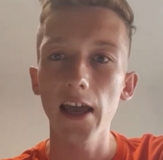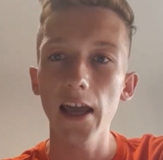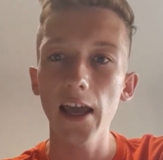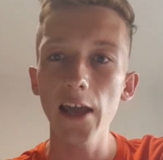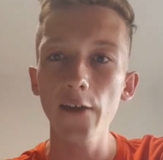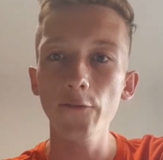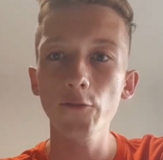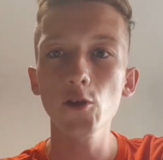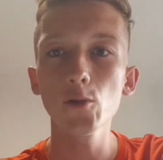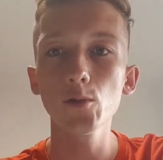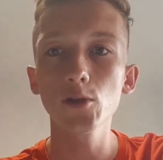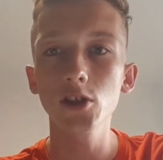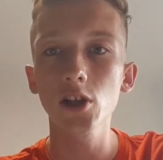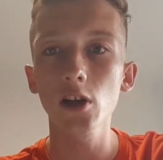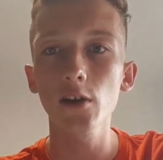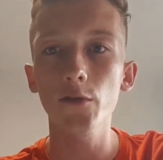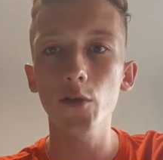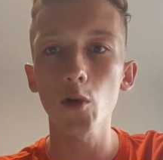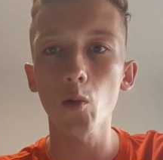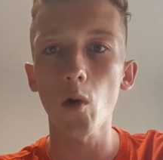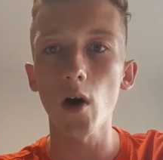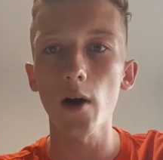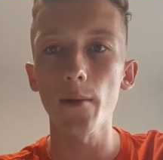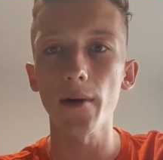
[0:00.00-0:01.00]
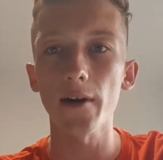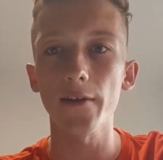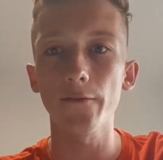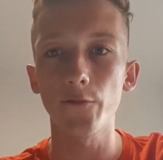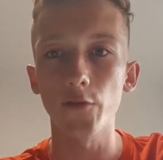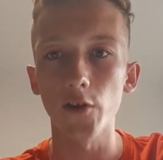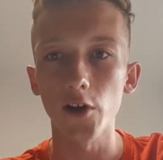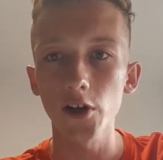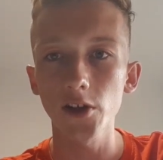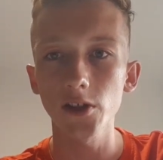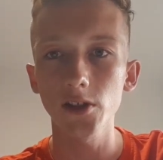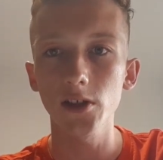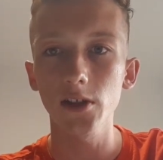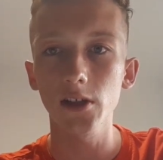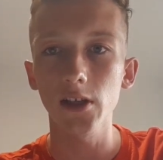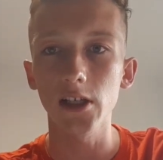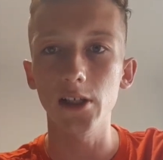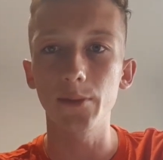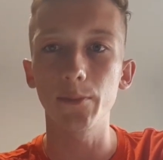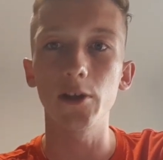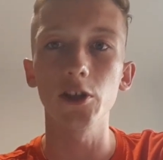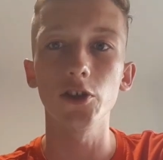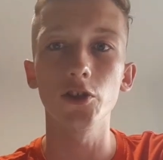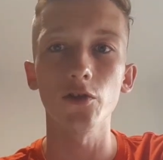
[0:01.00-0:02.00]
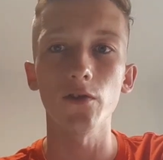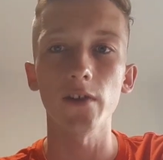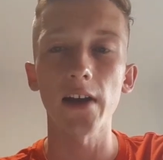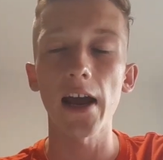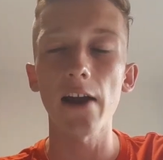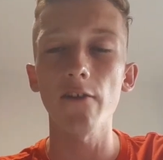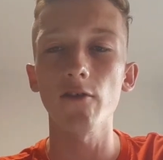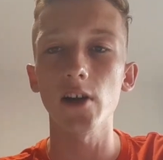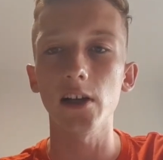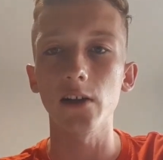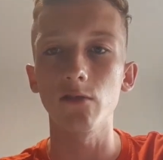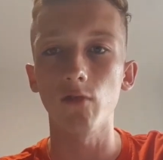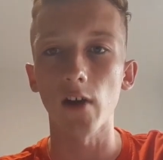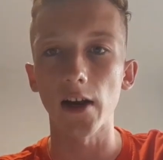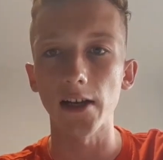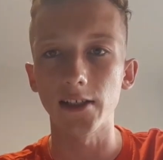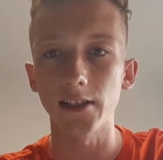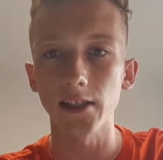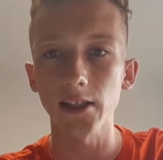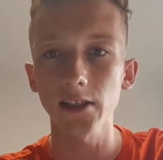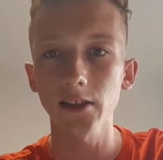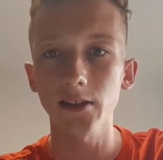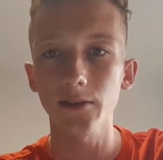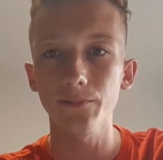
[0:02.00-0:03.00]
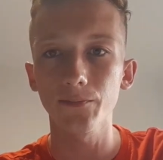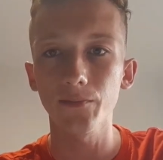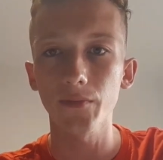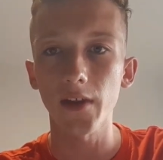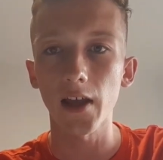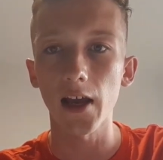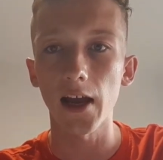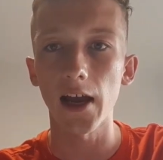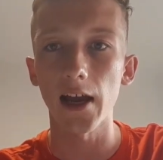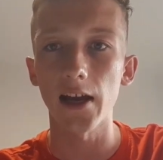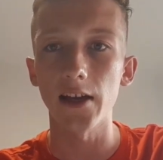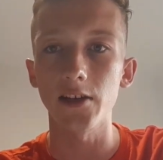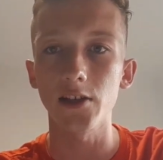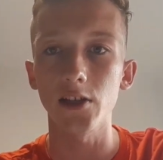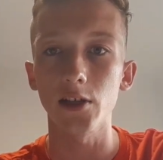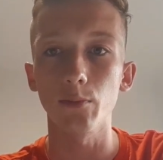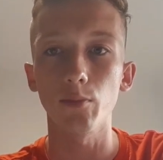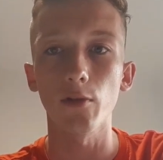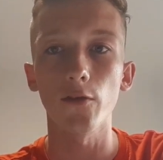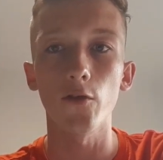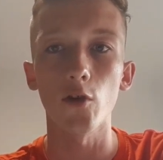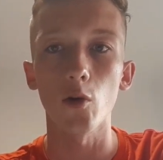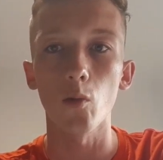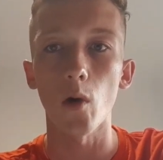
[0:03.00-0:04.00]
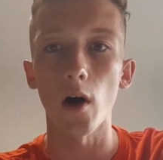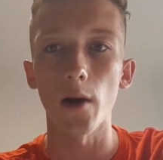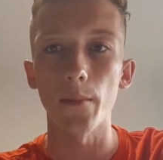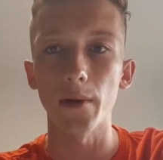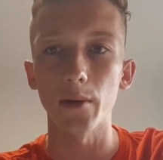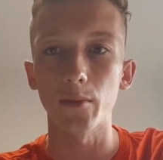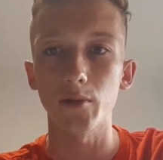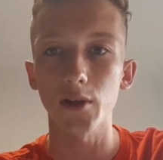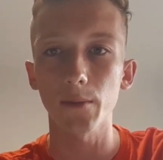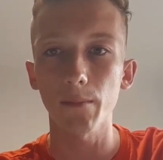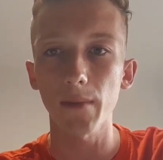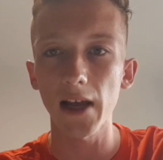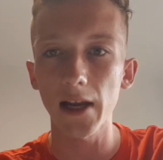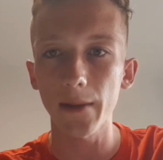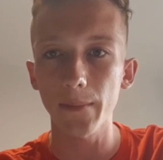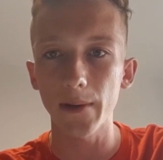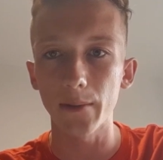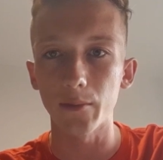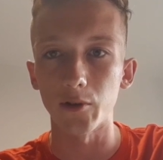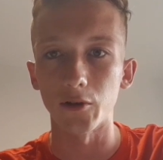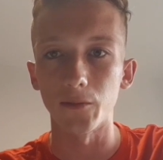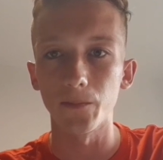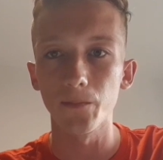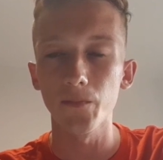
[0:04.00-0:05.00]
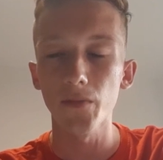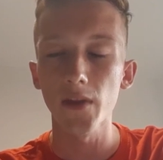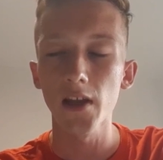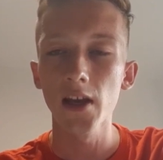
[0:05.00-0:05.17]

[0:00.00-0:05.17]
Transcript: If you serve the white man first, it's because you're inherently racist and you prefer white people to black people.